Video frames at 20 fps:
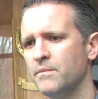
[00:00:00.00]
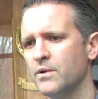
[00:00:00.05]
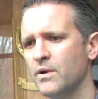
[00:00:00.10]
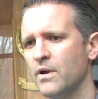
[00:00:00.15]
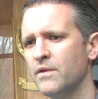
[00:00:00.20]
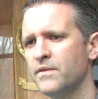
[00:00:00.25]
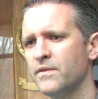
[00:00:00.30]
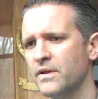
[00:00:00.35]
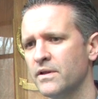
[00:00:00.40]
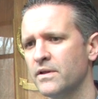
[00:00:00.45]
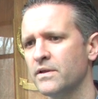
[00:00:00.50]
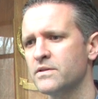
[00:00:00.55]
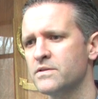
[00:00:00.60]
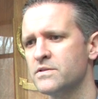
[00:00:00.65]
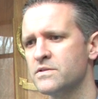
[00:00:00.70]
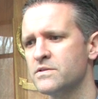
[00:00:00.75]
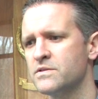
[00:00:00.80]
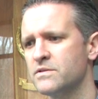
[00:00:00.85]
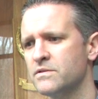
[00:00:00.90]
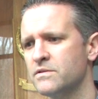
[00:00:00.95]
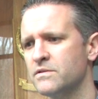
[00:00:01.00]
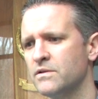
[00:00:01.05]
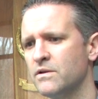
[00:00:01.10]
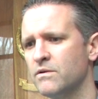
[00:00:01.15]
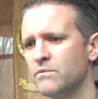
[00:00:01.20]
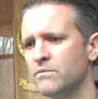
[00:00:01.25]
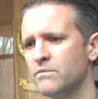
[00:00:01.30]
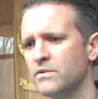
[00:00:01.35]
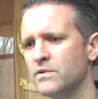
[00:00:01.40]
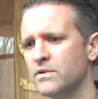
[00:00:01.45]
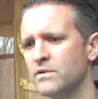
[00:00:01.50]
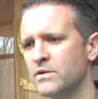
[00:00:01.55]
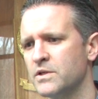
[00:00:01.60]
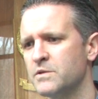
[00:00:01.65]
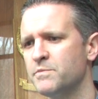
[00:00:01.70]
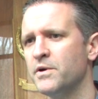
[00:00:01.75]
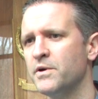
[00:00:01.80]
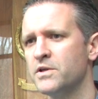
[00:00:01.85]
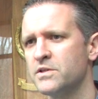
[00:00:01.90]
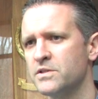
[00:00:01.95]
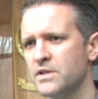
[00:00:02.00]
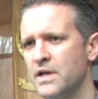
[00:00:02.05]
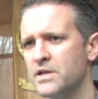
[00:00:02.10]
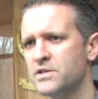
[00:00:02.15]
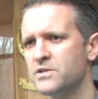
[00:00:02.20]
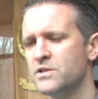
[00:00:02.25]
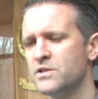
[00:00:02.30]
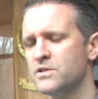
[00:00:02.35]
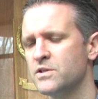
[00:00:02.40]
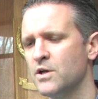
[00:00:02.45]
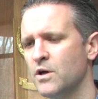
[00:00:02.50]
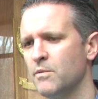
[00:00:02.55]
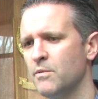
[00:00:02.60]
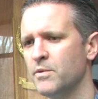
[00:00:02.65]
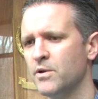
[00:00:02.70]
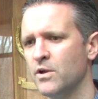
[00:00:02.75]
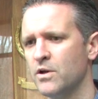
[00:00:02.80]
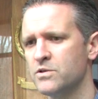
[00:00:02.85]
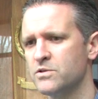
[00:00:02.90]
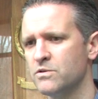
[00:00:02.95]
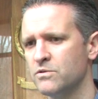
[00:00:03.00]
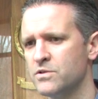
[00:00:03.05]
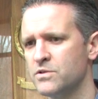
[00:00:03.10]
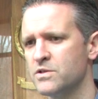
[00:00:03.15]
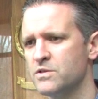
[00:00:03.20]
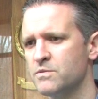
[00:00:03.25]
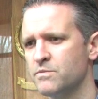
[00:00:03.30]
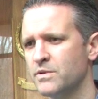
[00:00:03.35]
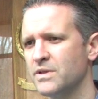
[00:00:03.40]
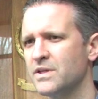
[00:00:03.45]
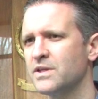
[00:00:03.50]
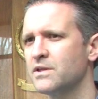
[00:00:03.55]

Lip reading: I think it's, the experience last year has helped, but also just